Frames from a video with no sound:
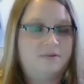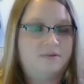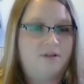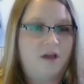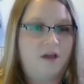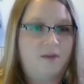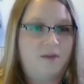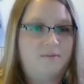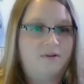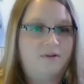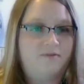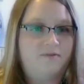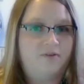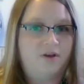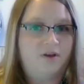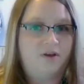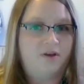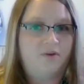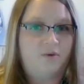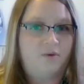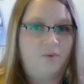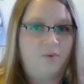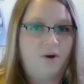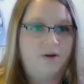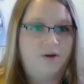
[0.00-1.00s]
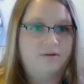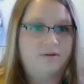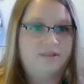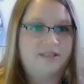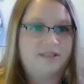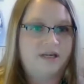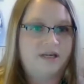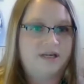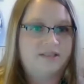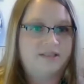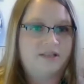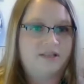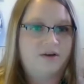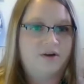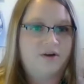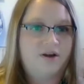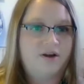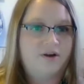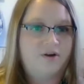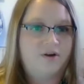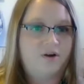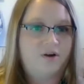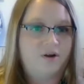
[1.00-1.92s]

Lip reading: Couple of good quotes that I saw here.